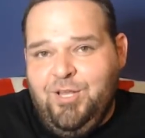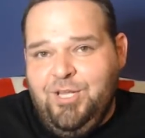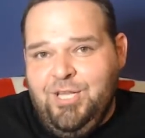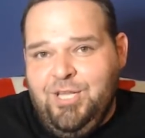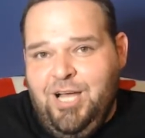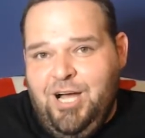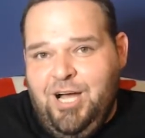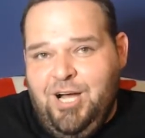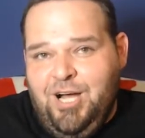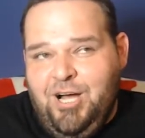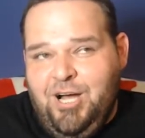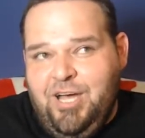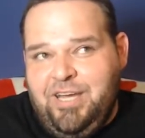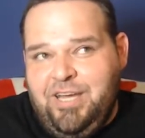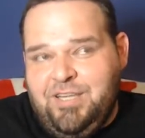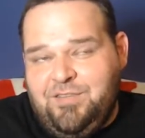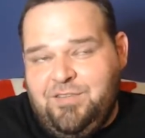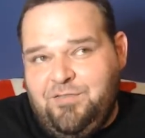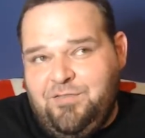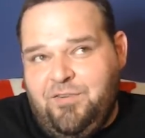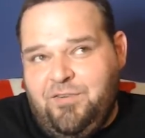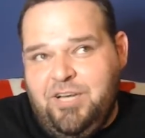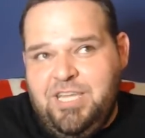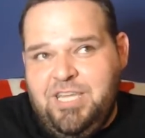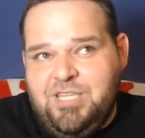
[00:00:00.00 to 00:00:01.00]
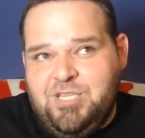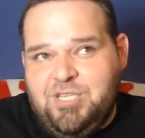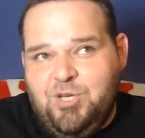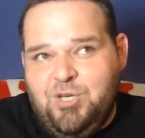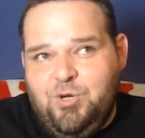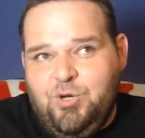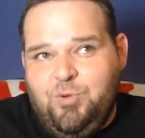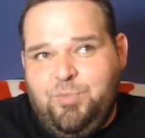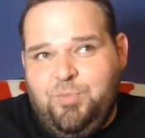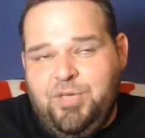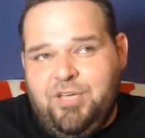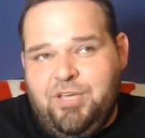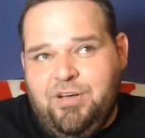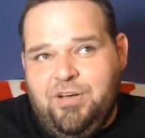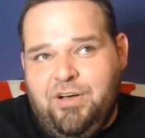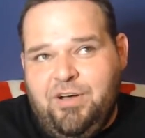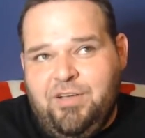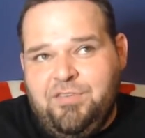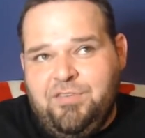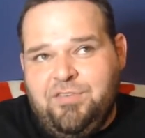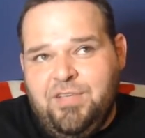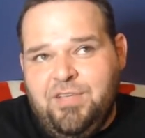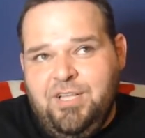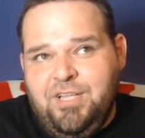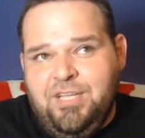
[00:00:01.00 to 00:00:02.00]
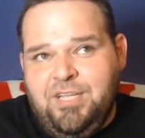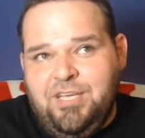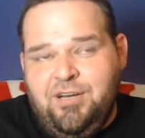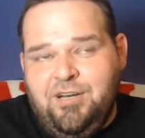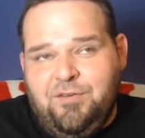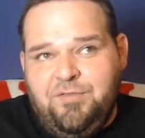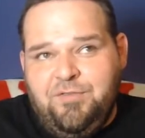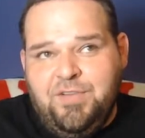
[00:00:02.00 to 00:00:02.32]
And it's funny, too, because, you know,